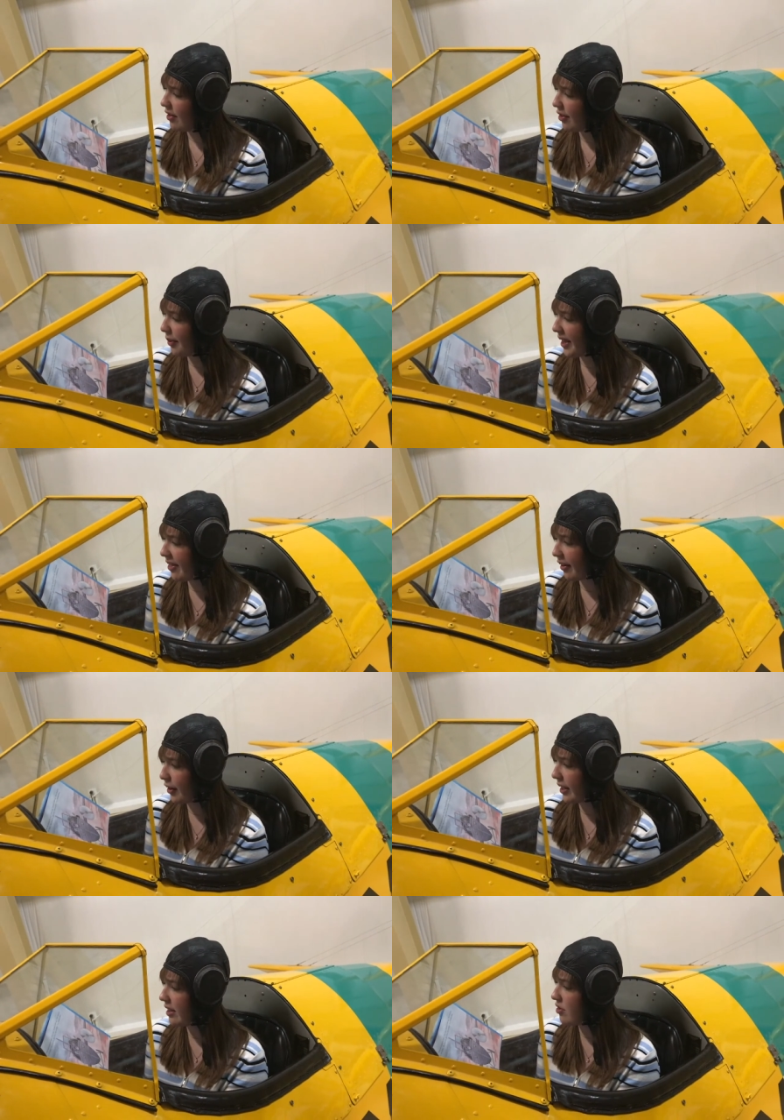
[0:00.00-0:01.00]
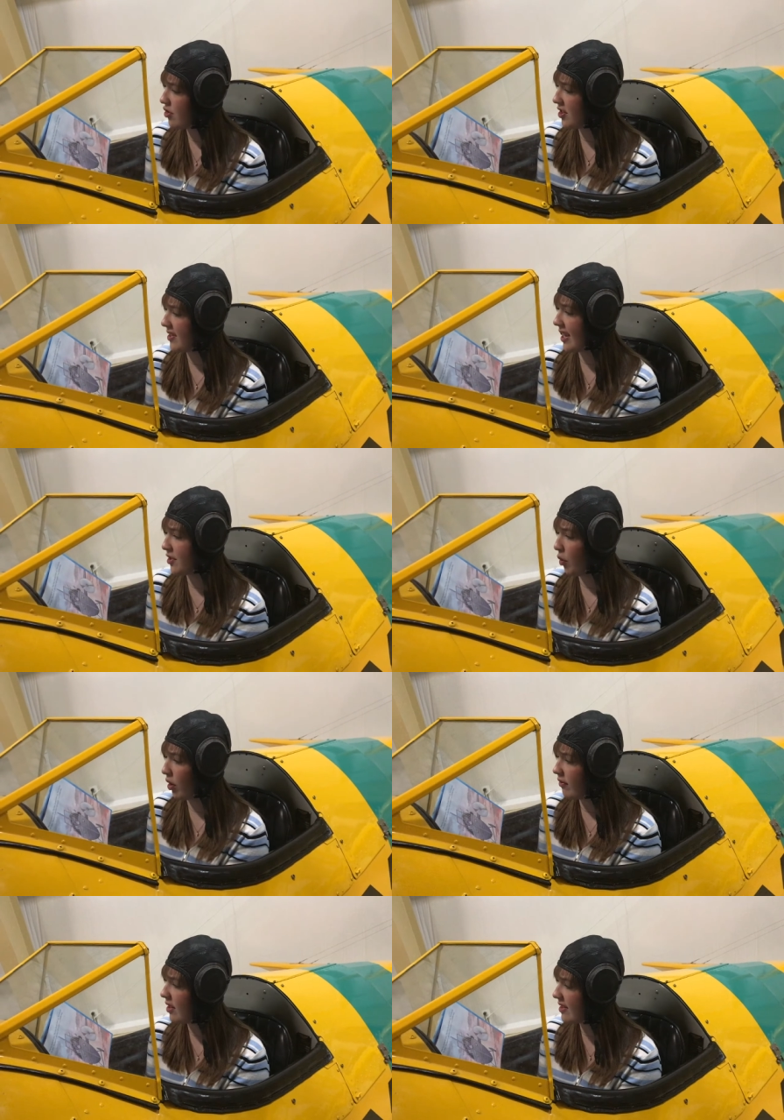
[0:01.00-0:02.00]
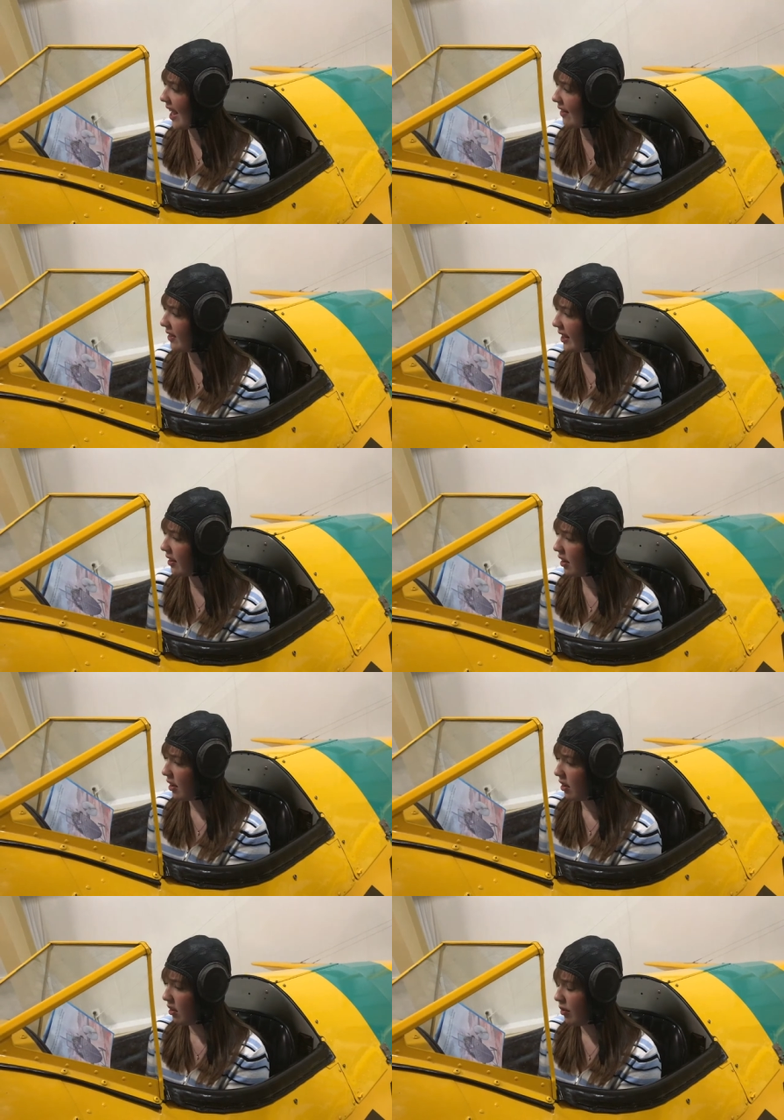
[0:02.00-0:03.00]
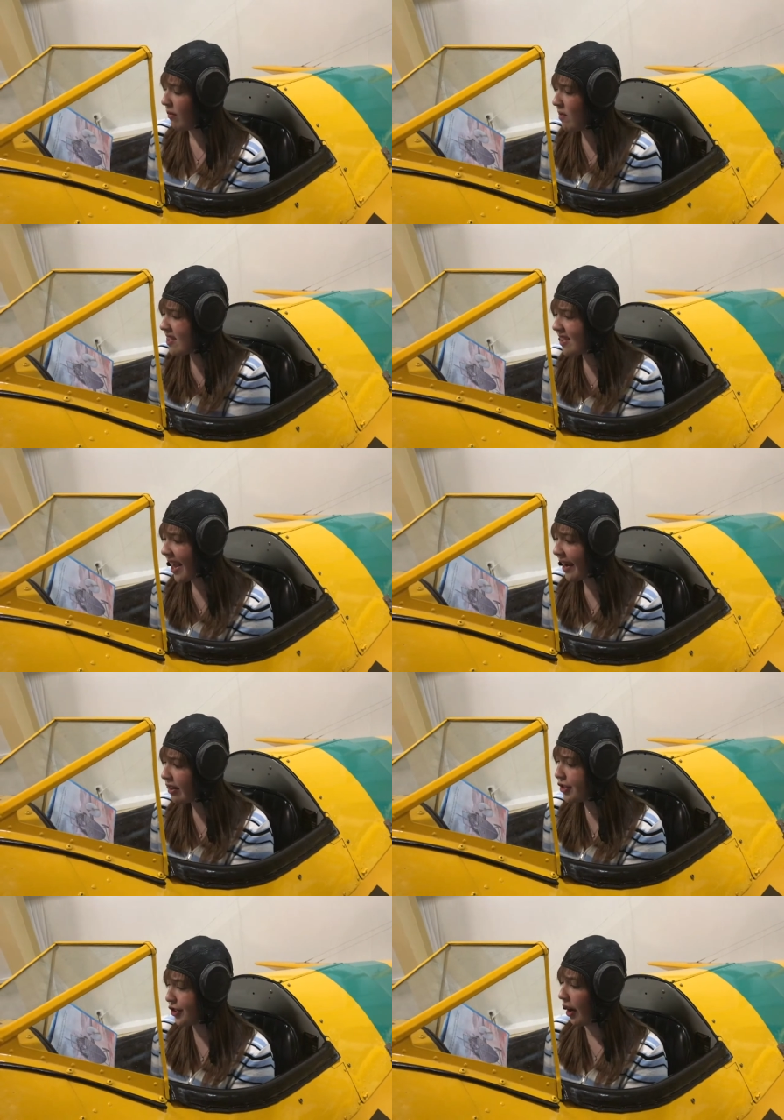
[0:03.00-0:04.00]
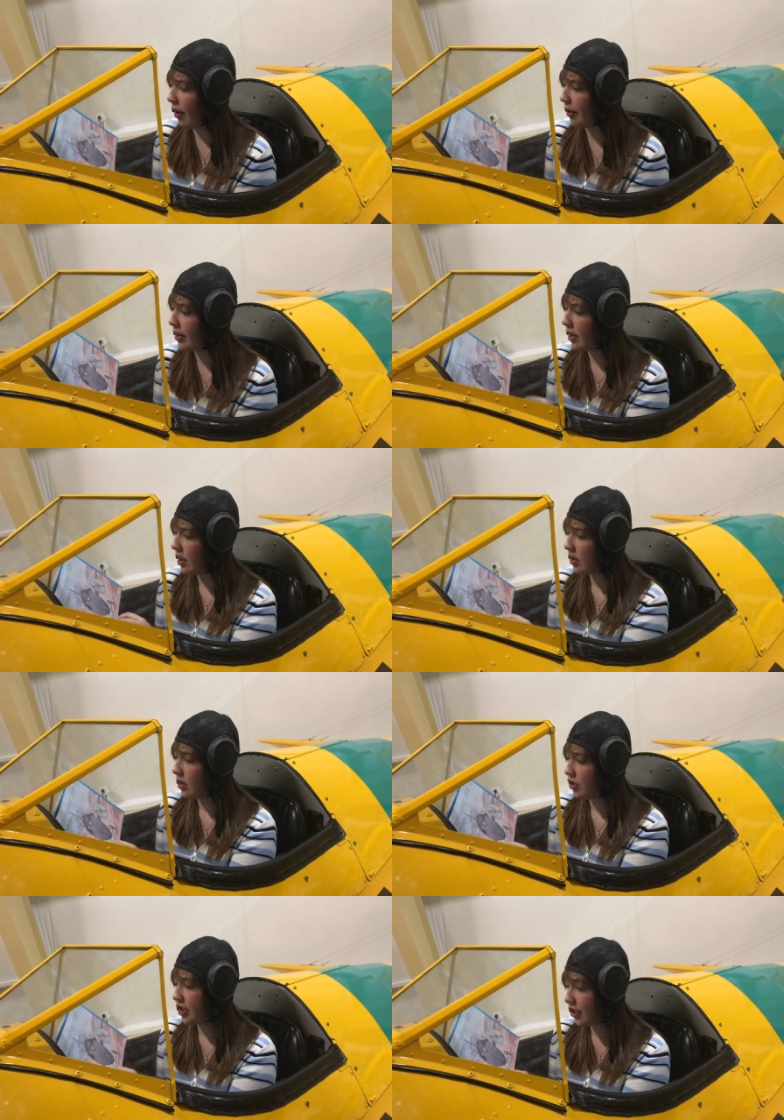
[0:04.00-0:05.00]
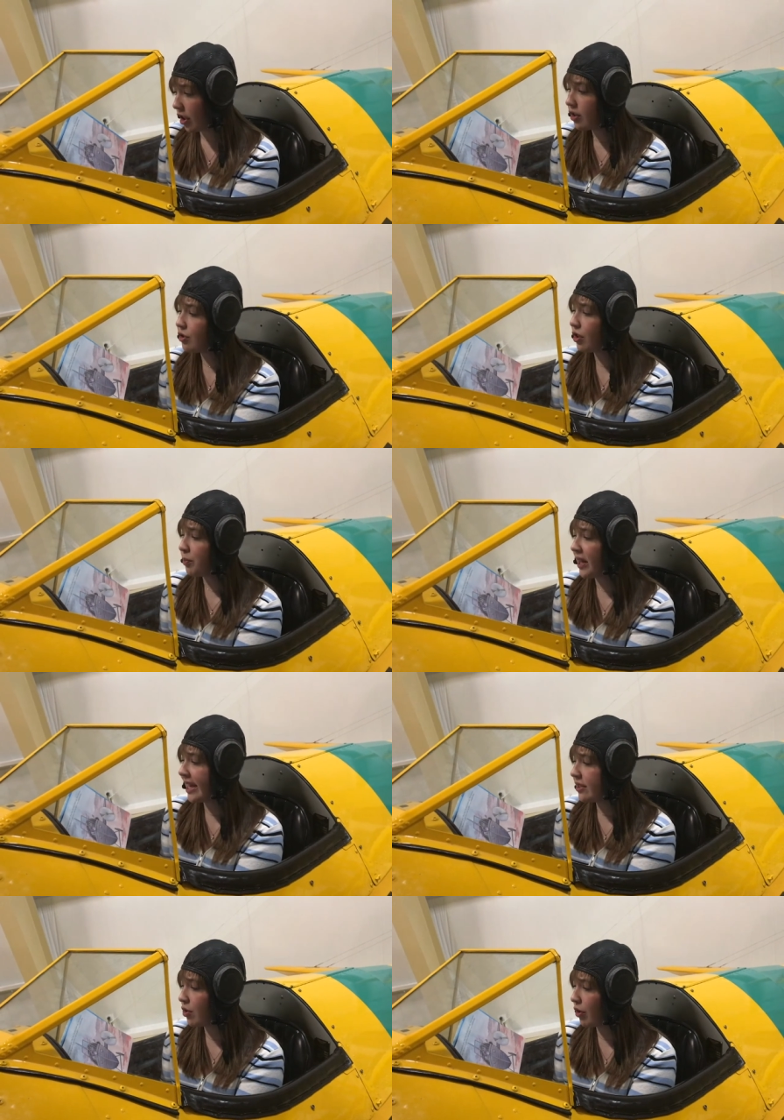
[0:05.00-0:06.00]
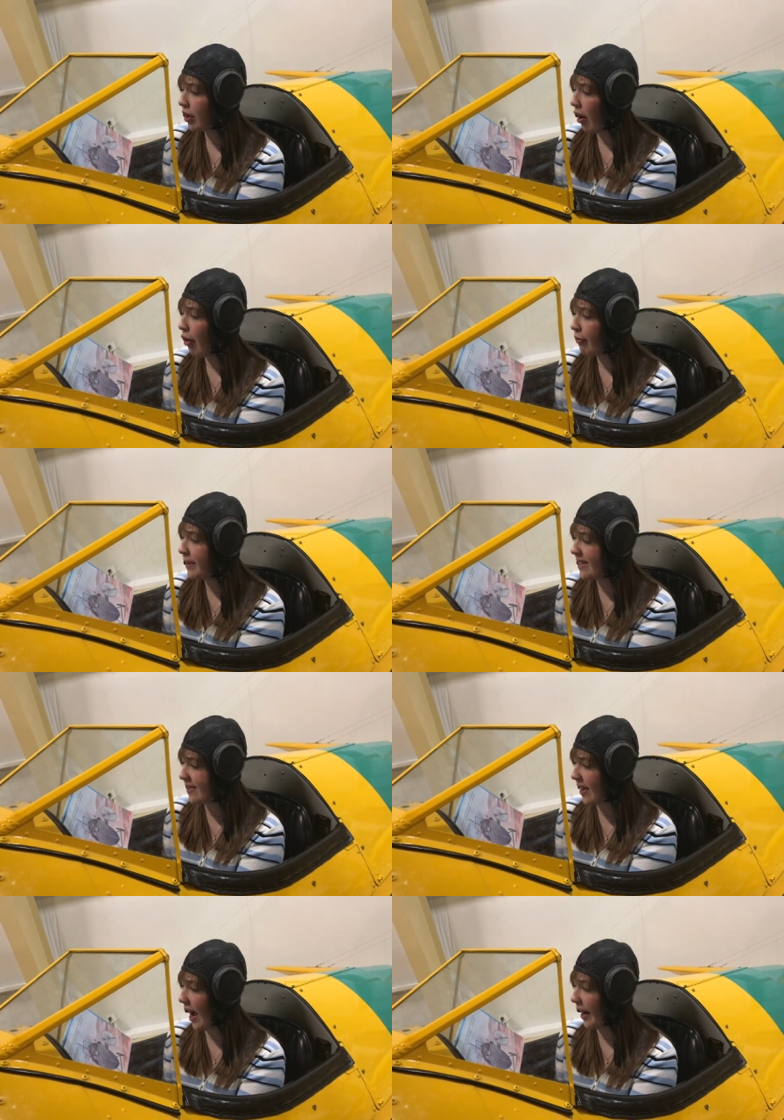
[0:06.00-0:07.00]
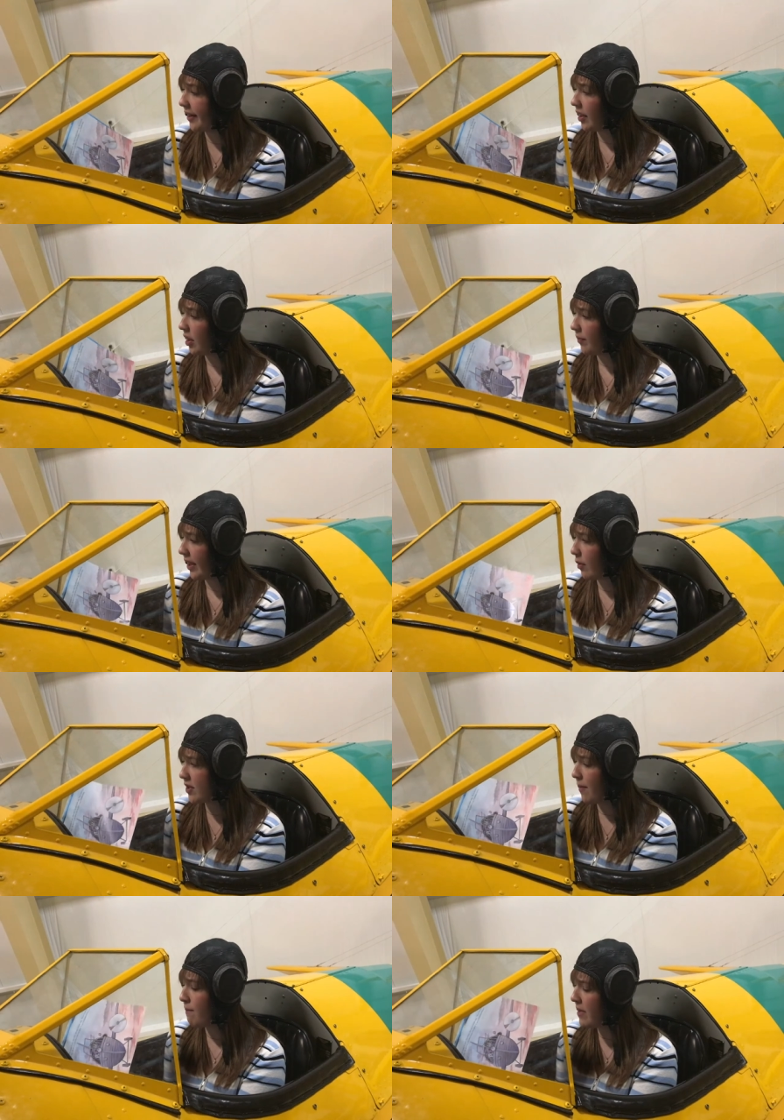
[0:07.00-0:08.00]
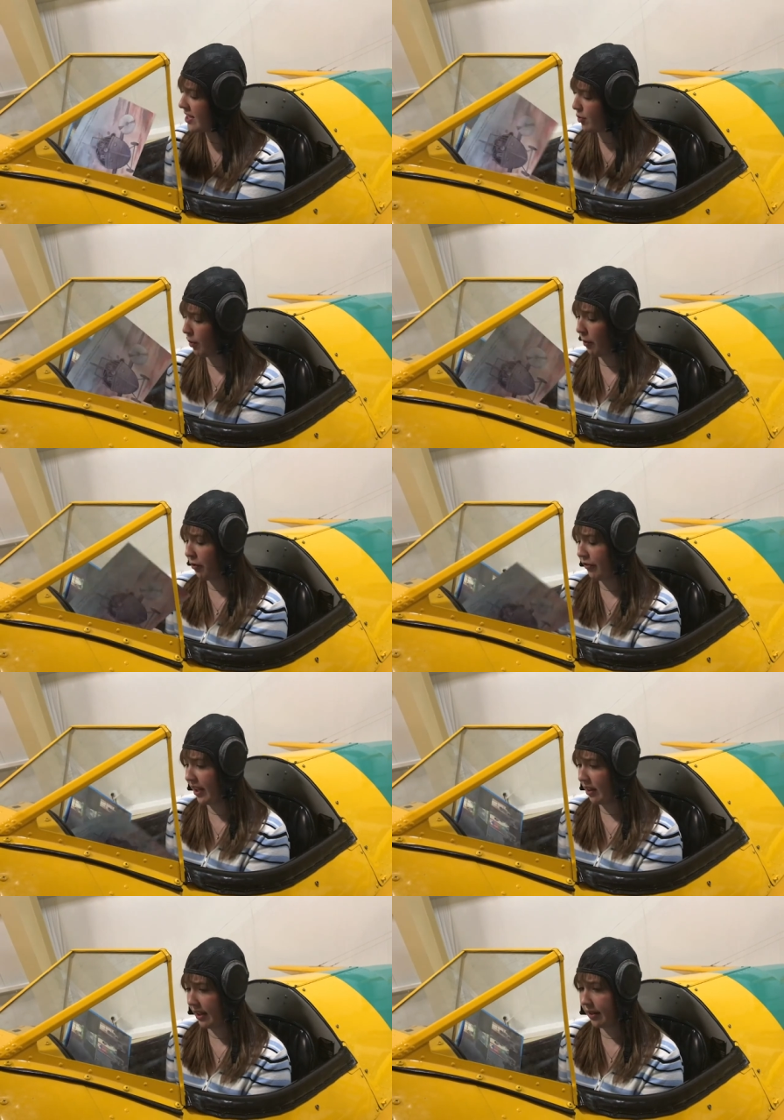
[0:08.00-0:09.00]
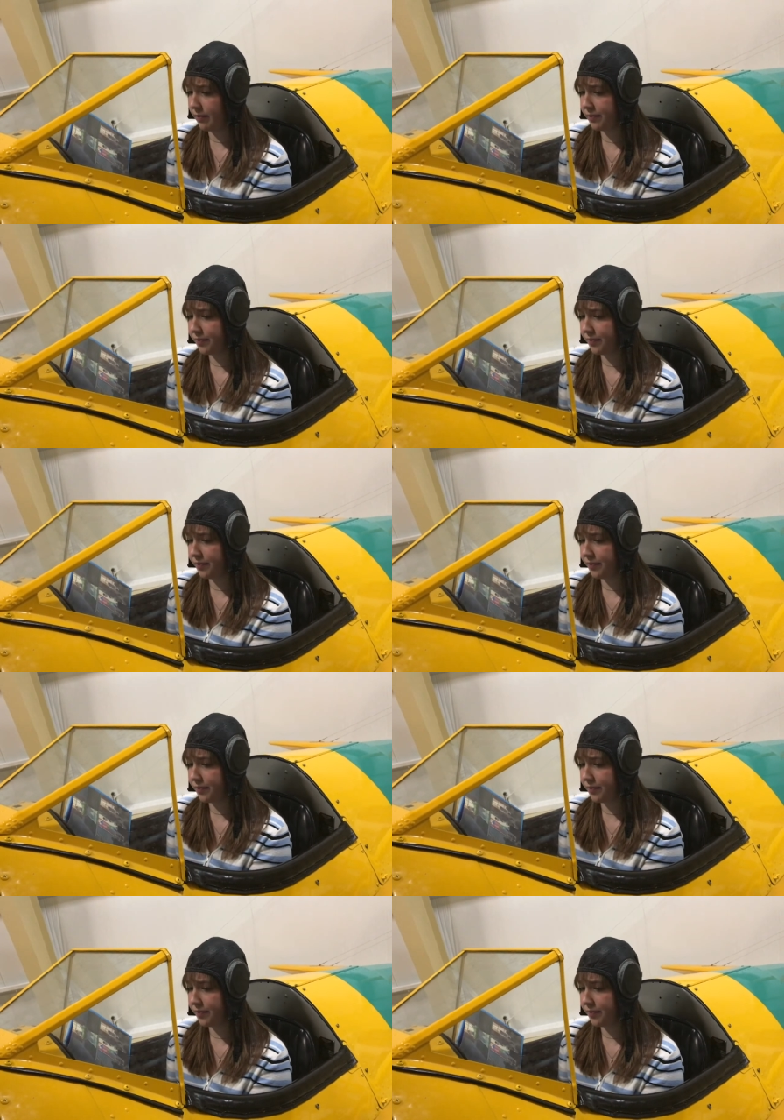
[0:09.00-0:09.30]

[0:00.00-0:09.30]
3.30, she said to Orville sadly. We missed the air show. She turned her plane toward home and sighed. It was a miserable feeling.